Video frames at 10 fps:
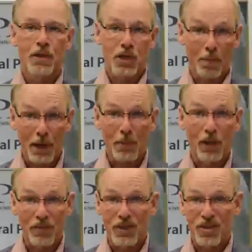Some
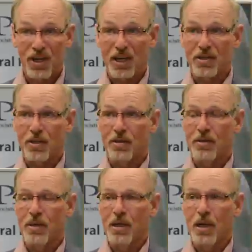people have suggested
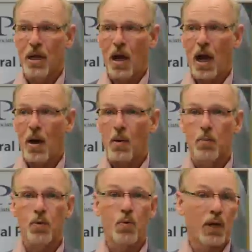
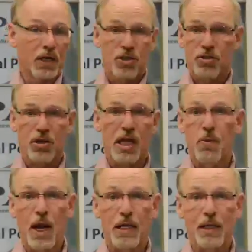we just
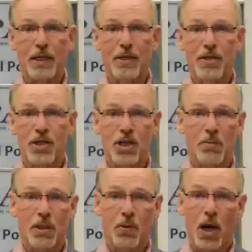deregulate the system
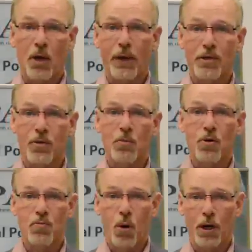and the railways will
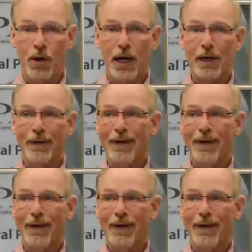move more grain.